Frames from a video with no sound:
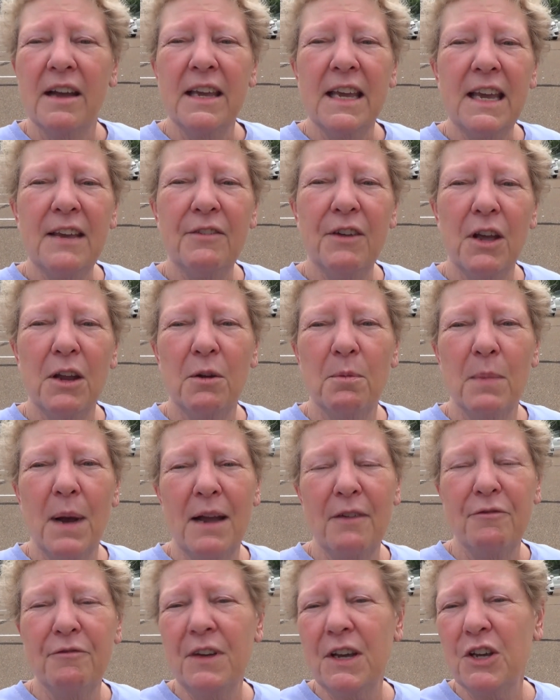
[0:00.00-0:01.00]
even
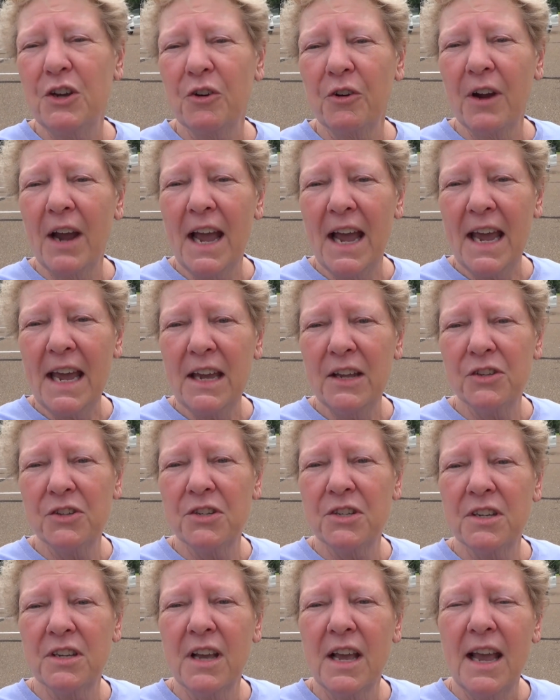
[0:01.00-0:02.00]
my figure
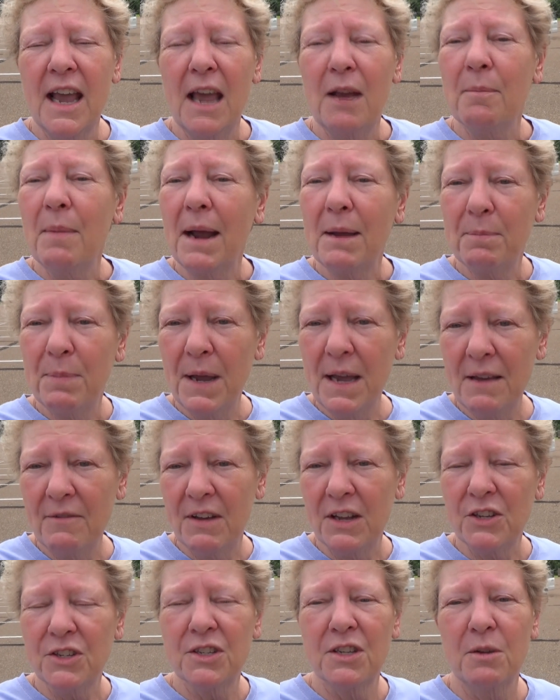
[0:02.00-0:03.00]
eights and my
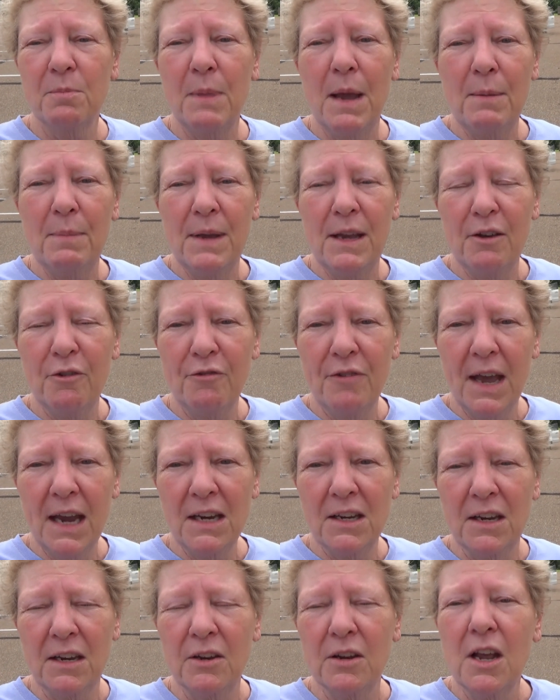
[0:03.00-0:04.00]
pivots may be
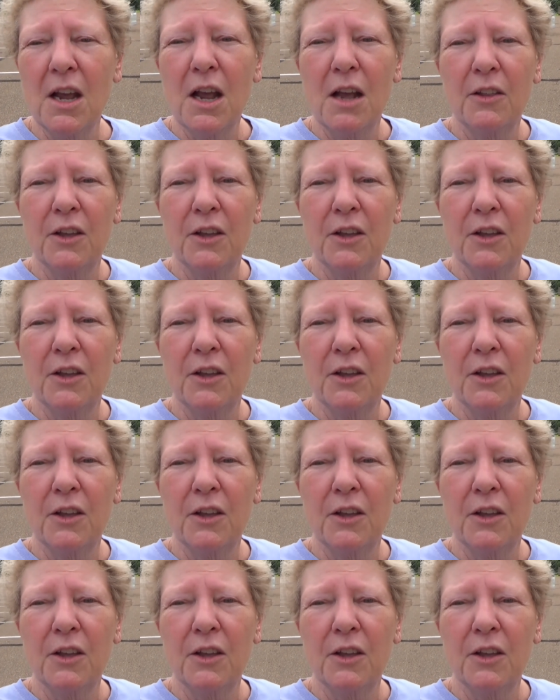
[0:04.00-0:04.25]
affected.